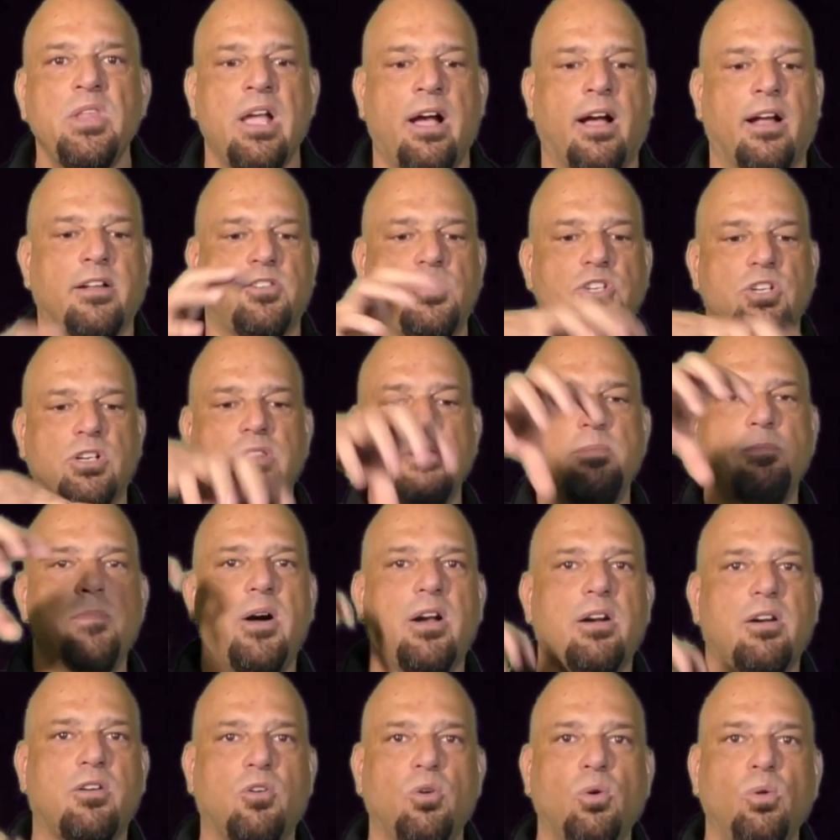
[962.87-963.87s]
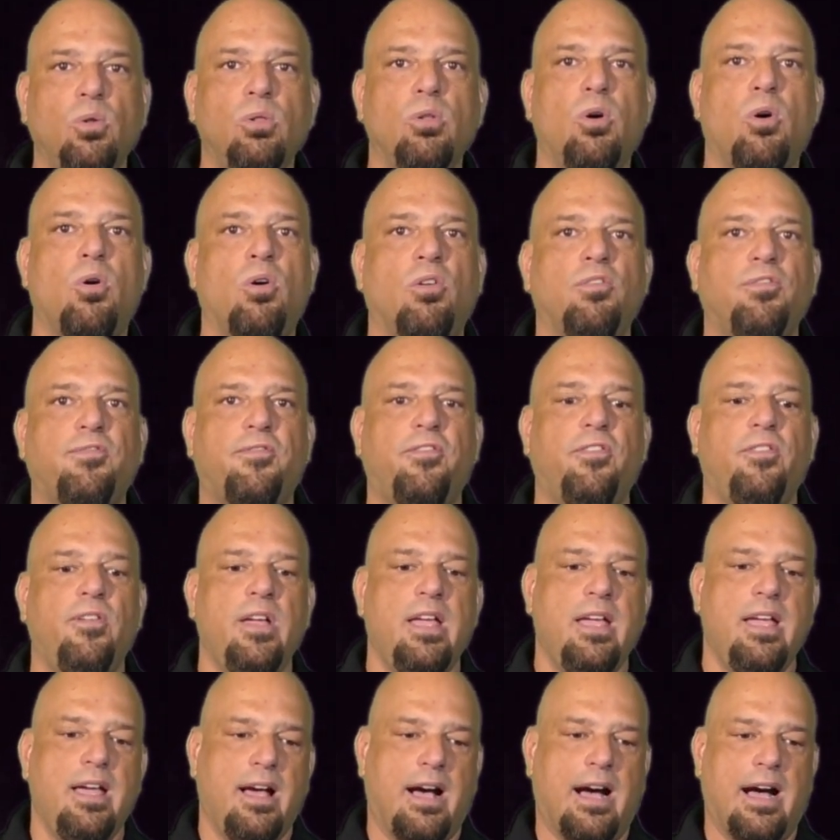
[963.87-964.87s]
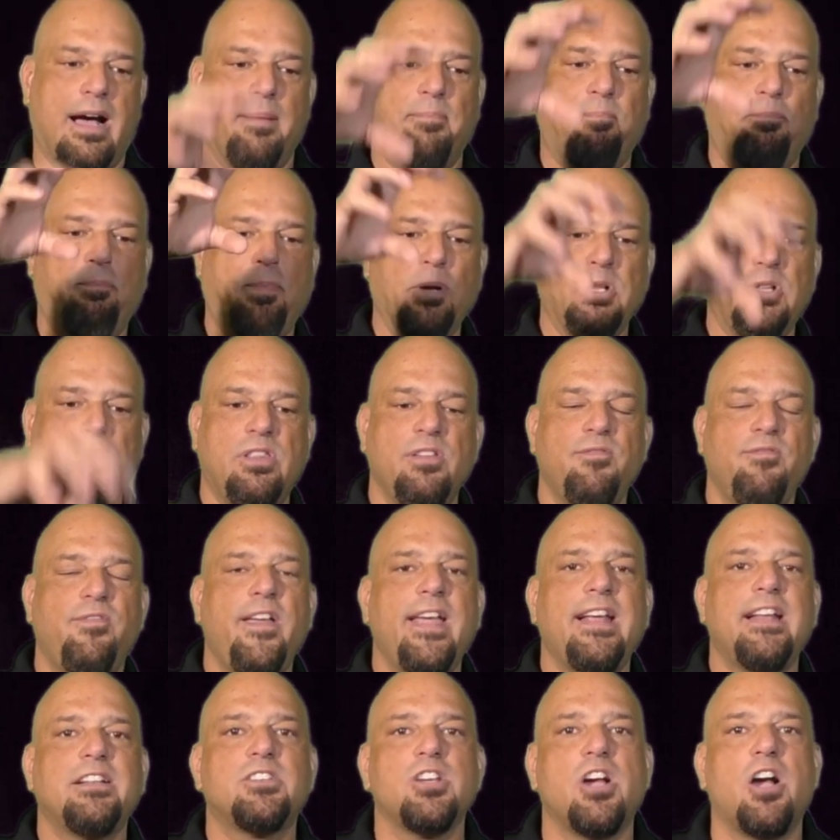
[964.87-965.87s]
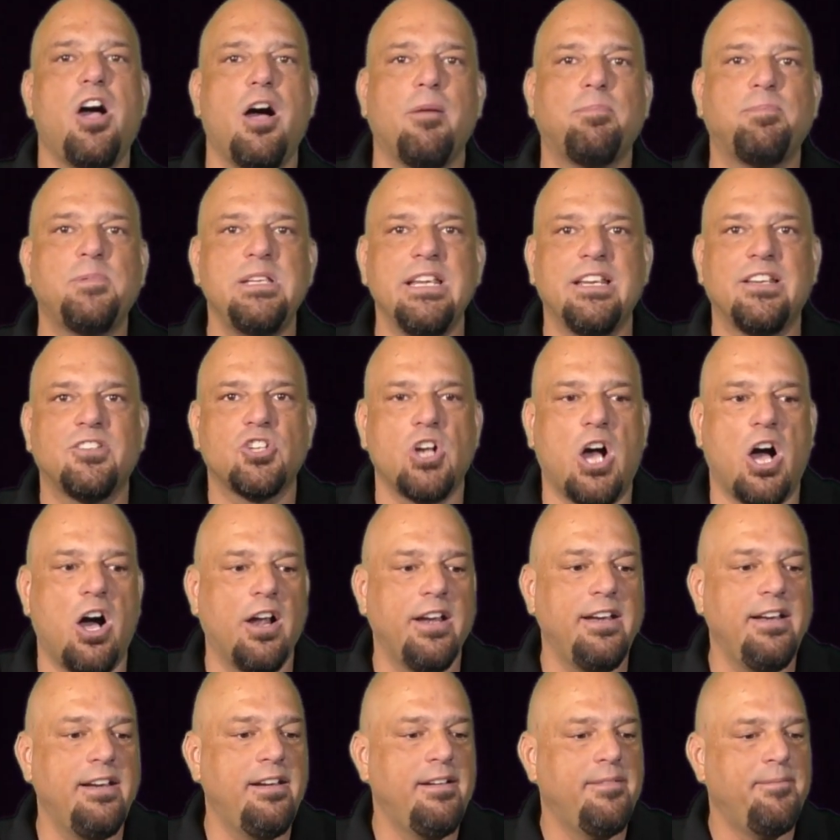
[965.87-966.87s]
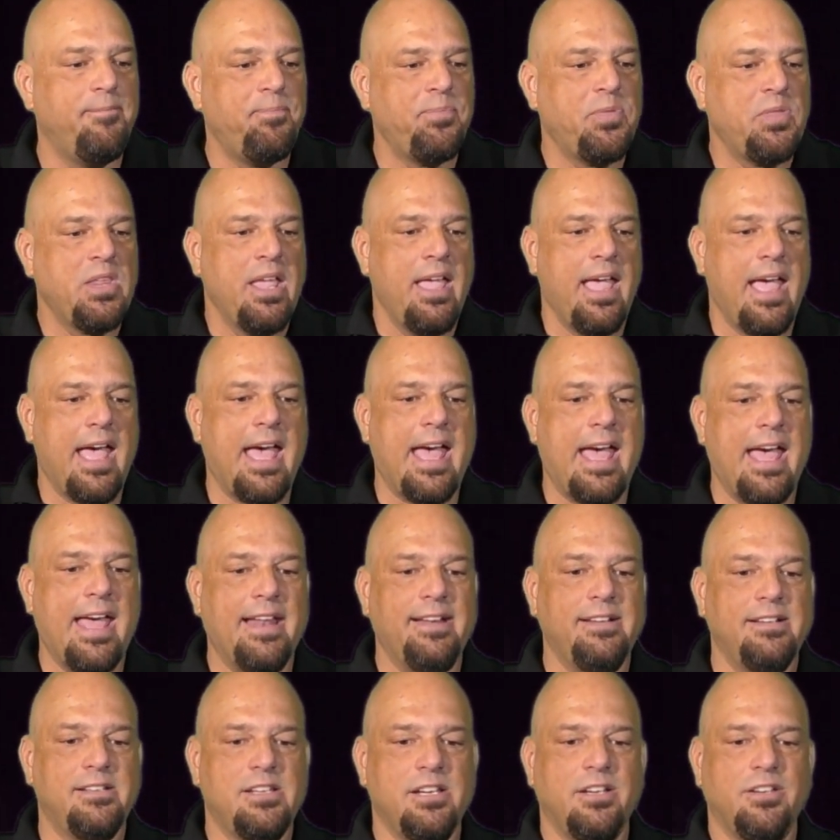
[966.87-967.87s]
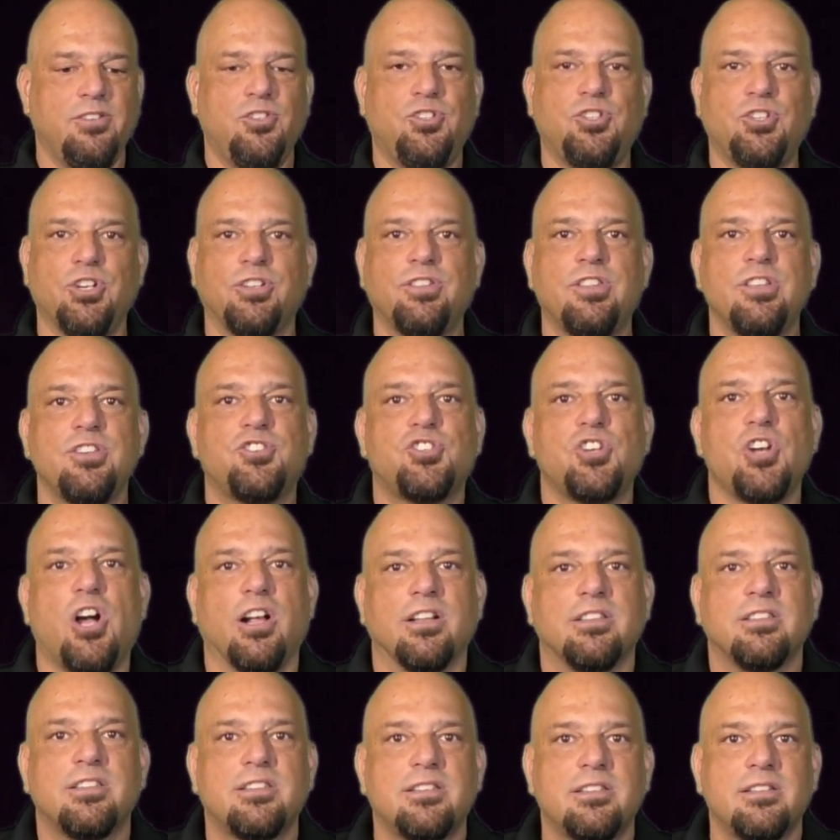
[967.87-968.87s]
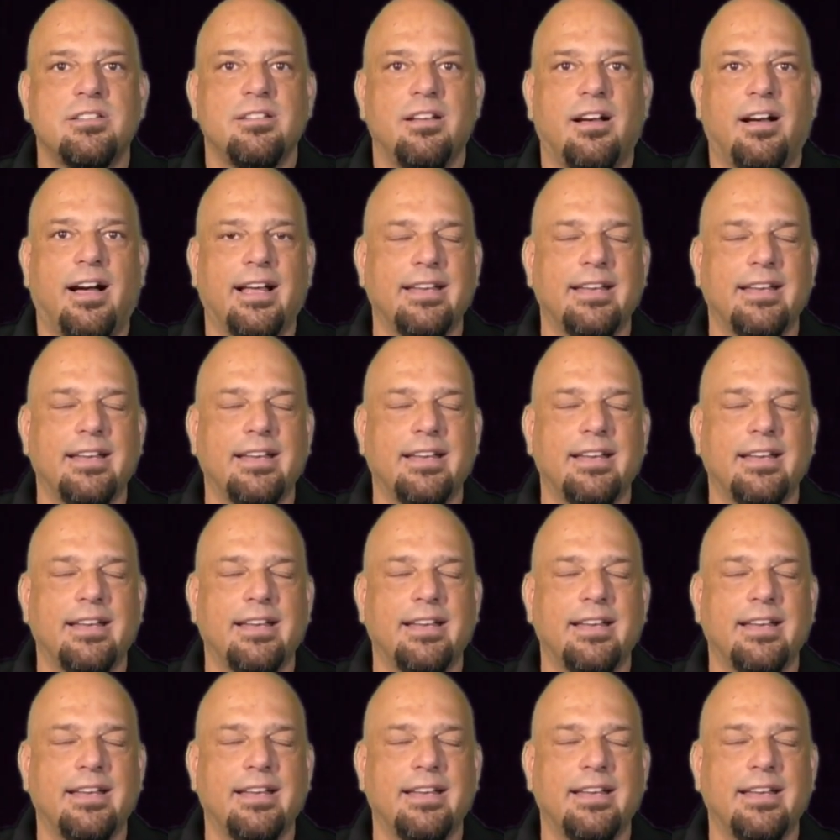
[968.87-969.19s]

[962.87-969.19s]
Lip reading: I took the Marcool off, I put the vector optics on, and took the shots.